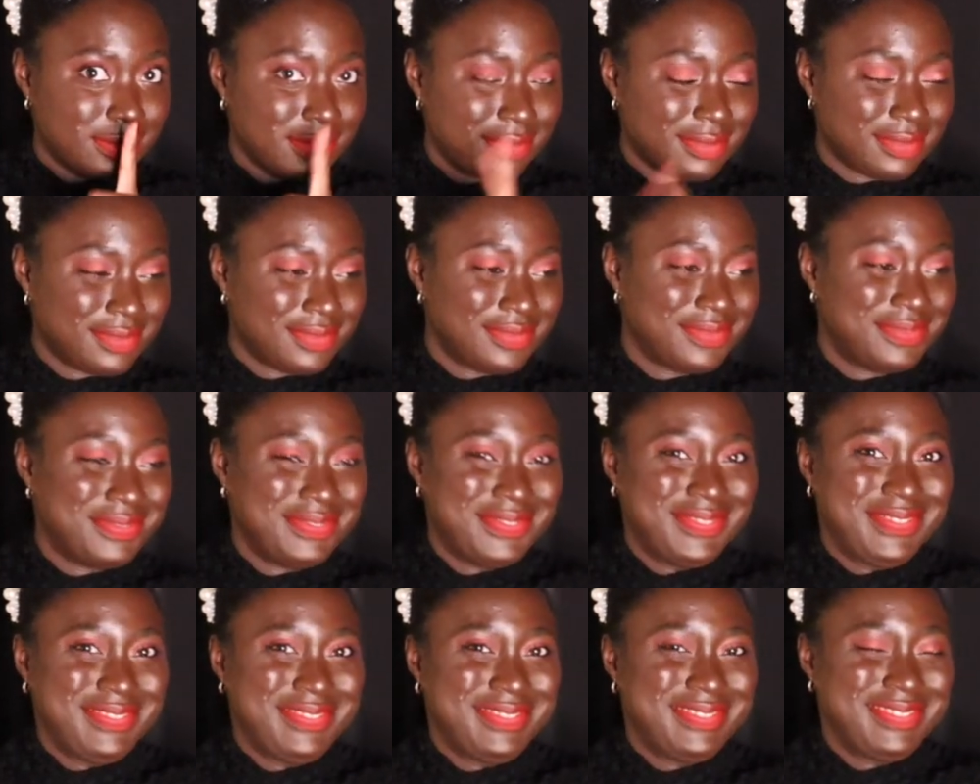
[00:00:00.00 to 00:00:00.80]
She's
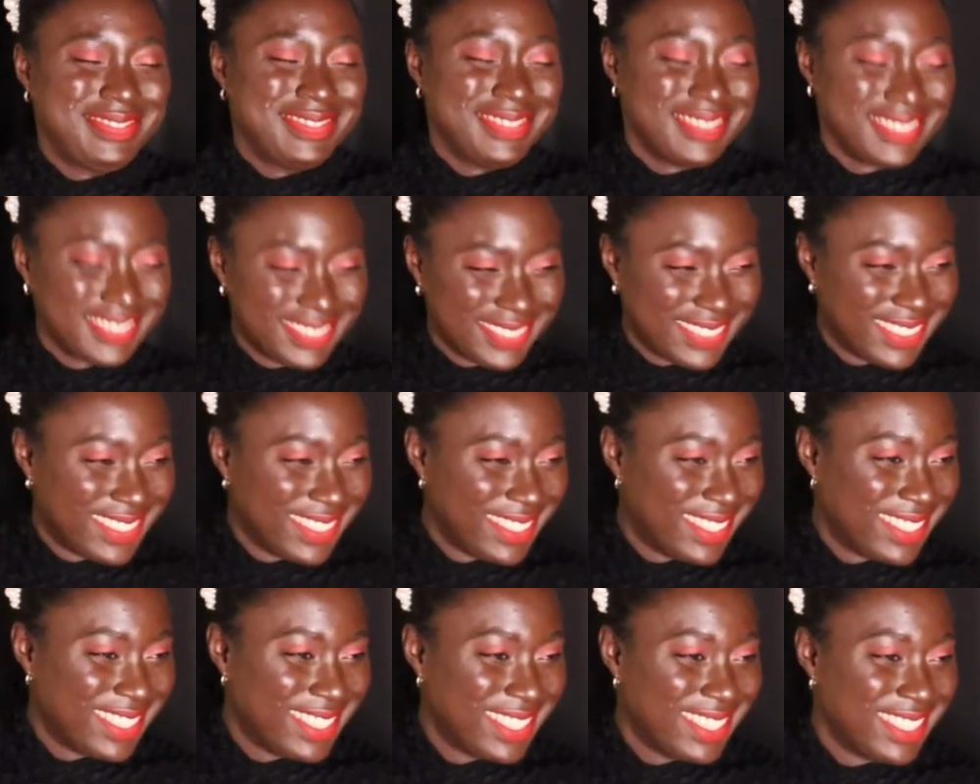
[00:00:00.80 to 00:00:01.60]
had a long road
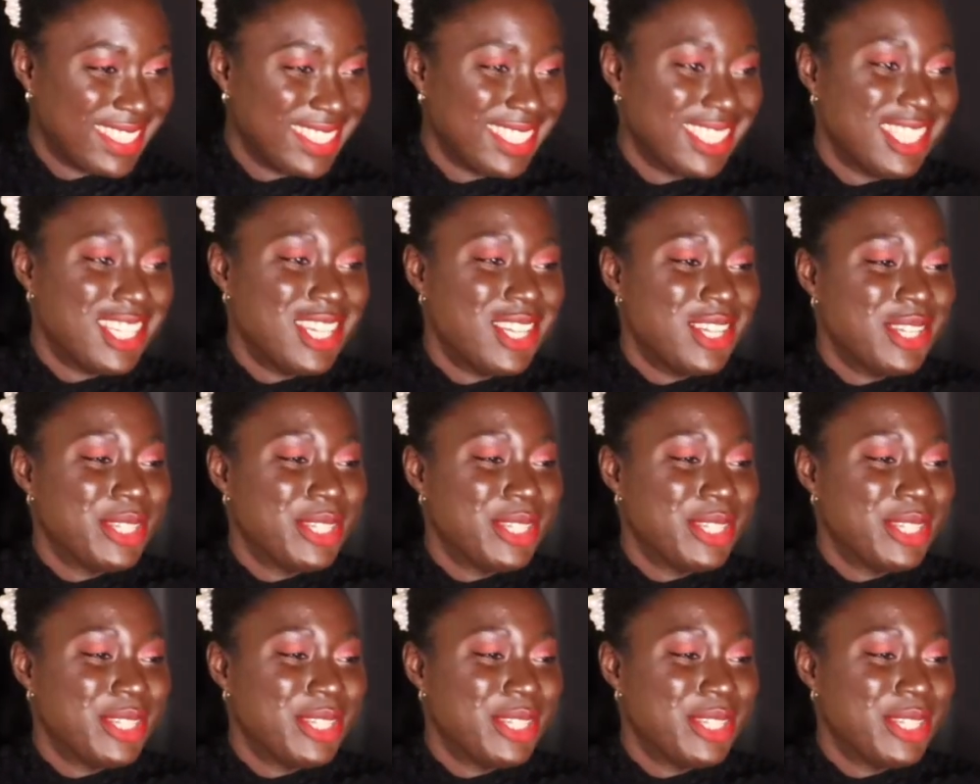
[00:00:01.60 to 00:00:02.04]
to start